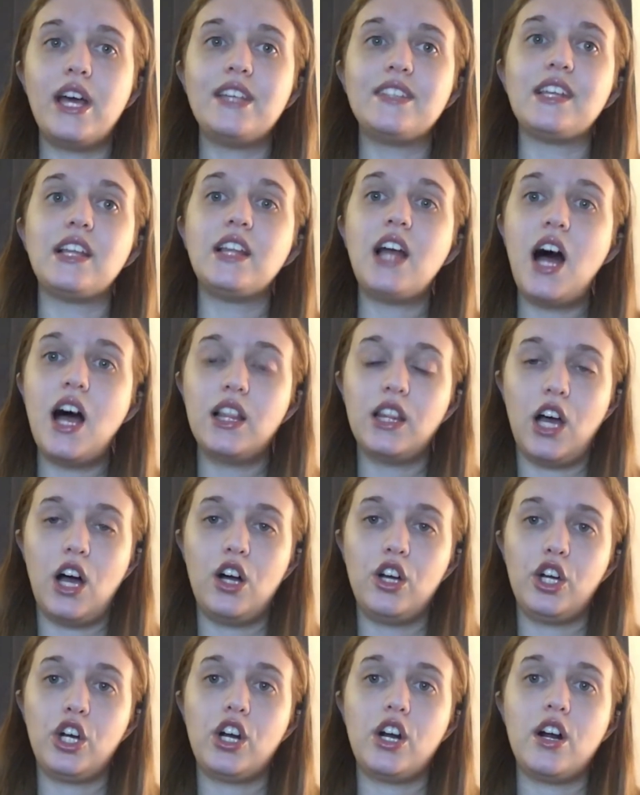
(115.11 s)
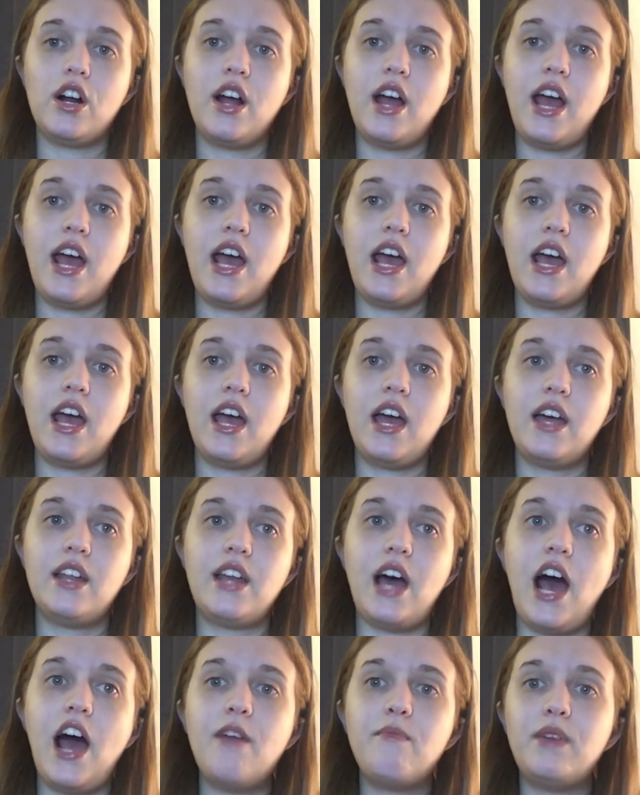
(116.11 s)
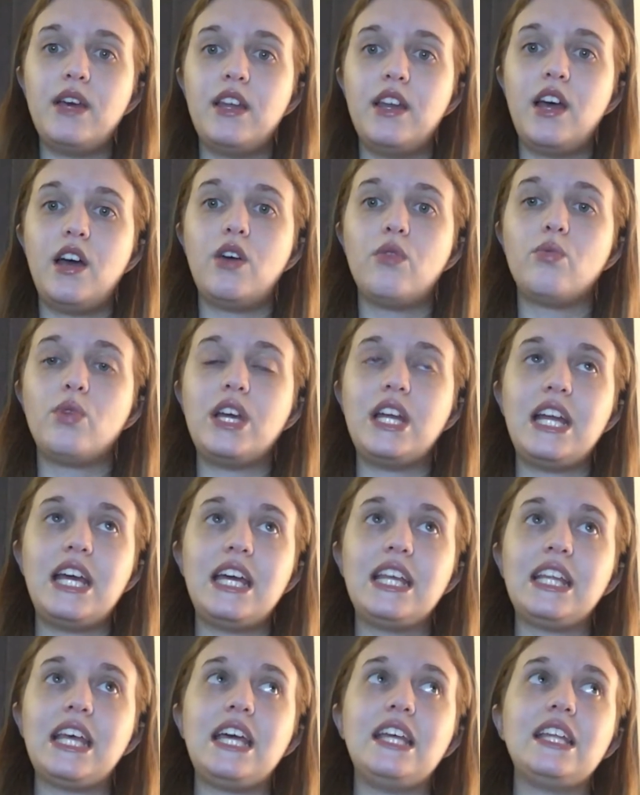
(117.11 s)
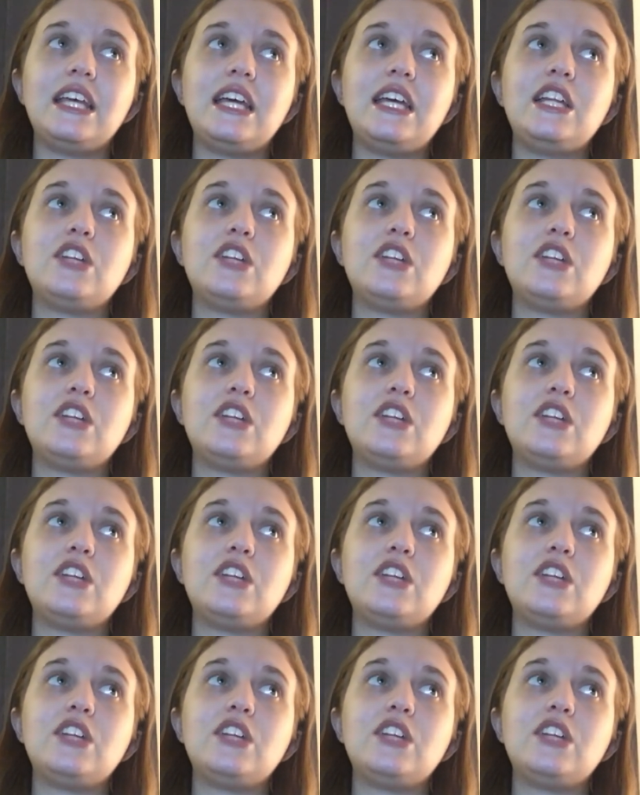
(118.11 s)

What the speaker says: is a lot longer, and I've been reading it lately,